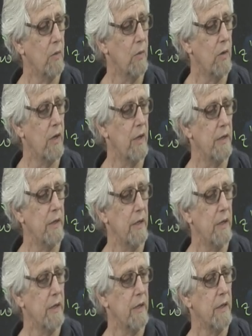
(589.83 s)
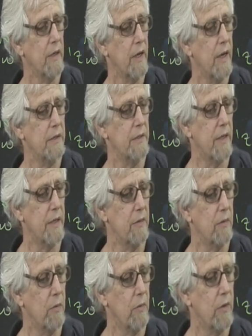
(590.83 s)
1, and then
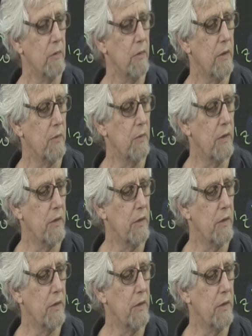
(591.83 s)
1, 1, 1,